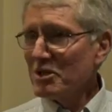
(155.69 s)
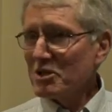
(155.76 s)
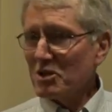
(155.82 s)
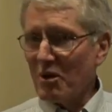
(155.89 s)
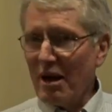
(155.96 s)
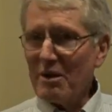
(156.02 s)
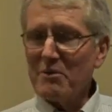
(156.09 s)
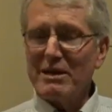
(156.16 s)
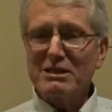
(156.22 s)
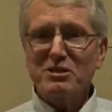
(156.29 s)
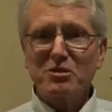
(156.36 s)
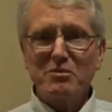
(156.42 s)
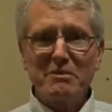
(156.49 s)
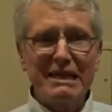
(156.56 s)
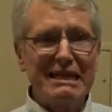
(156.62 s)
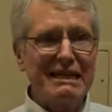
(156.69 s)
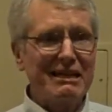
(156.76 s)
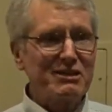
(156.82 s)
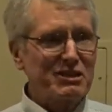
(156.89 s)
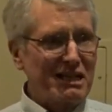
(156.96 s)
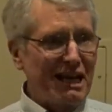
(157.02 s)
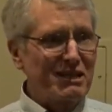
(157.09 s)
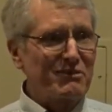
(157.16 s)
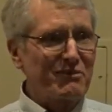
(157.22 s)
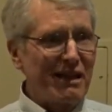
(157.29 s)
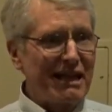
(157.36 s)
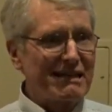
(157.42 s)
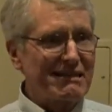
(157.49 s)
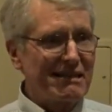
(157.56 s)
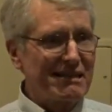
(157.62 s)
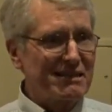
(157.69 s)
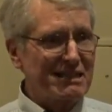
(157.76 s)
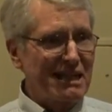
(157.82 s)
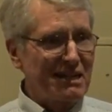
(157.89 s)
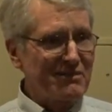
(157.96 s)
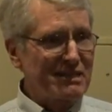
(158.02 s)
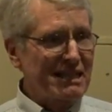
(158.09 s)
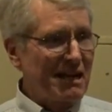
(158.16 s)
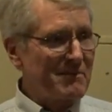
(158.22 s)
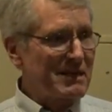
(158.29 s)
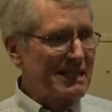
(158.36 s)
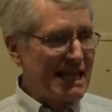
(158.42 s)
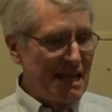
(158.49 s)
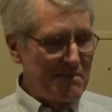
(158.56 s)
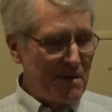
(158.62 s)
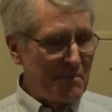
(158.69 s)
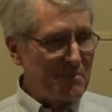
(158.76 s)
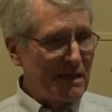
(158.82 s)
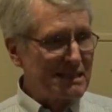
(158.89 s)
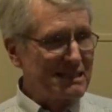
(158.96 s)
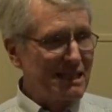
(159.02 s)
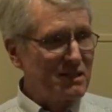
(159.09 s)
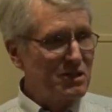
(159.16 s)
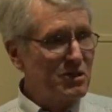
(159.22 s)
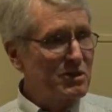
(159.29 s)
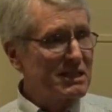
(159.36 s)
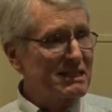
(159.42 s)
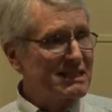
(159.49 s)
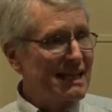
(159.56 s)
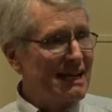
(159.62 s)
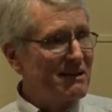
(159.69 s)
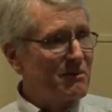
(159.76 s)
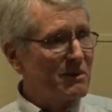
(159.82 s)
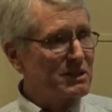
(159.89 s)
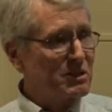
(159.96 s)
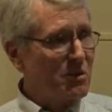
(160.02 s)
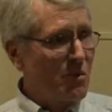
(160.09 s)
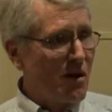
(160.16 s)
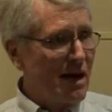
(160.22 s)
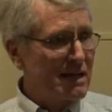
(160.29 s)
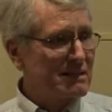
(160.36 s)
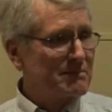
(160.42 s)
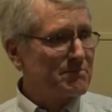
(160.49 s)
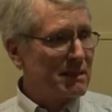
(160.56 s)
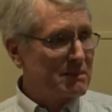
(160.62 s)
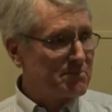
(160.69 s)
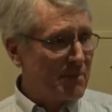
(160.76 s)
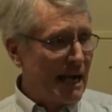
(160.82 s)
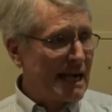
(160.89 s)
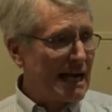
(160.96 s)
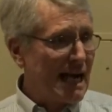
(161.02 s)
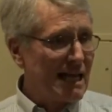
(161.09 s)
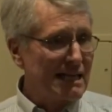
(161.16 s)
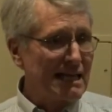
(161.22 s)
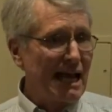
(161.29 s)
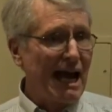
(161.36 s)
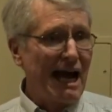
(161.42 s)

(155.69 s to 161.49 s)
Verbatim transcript: So I went to meetings kind of like this, and every time it came up I said, you can say what you want, but by golly,